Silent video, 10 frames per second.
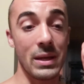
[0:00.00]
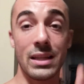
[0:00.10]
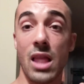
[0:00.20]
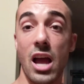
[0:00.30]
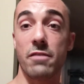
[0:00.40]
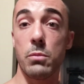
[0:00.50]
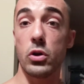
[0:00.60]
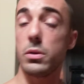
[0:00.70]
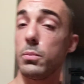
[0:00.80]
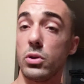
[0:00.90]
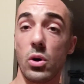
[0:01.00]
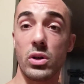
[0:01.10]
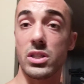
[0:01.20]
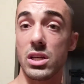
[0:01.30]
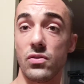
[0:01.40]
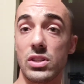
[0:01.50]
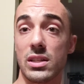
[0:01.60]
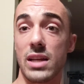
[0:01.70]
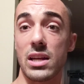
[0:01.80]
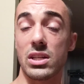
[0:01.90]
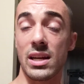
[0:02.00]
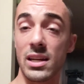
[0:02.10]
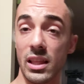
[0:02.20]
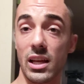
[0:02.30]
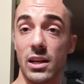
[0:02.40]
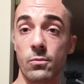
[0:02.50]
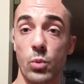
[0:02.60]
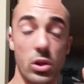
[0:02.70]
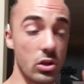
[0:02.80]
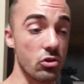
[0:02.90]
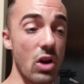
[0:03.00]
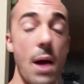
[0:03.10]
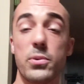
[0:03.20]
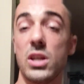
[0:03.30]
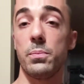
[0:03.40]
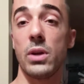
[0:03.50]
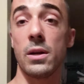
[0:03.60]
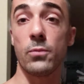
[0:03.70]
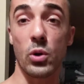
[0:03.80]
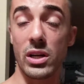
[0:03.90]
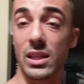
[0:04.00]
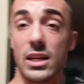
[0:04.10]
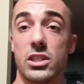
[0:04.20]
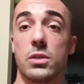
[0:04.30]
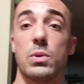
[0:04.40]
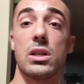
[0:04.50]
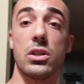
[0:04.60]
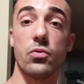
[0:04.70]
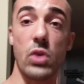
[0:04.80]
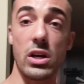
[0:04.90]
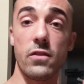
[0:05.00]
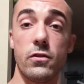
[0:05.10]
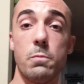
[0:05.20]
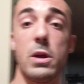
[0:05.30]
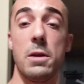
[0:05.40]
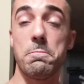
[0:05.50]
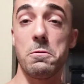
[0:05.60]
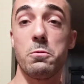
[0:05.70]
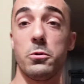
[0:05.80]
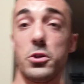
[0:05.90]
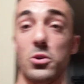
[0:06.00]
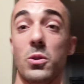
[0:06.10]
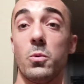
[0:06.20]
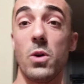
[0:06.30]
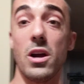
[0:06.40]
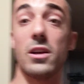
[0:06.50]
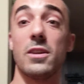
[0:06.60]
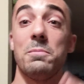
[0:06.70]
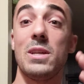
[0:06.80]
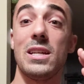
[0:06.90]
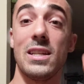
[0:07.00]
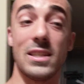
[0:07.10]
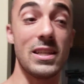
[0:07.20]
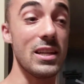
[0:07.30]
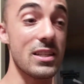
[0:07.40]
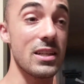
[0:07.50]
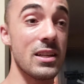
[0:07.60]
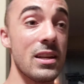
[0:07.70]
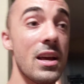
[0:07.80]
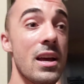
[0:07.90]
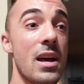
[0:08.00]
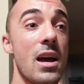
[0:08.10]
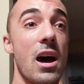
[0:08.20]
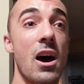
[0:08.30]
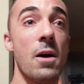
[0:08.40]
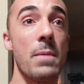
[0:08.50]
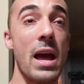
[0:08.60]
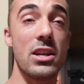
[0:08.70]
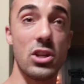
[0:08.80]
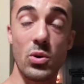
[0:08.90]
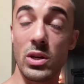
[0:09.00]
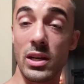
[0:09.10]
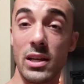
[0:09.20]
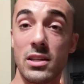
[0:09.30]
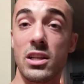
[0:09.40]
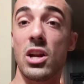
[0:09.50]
In life, most people don't achieve success in anything, whether it's drop shipping or anything, just because very few people will do the work and be consistent at doing it.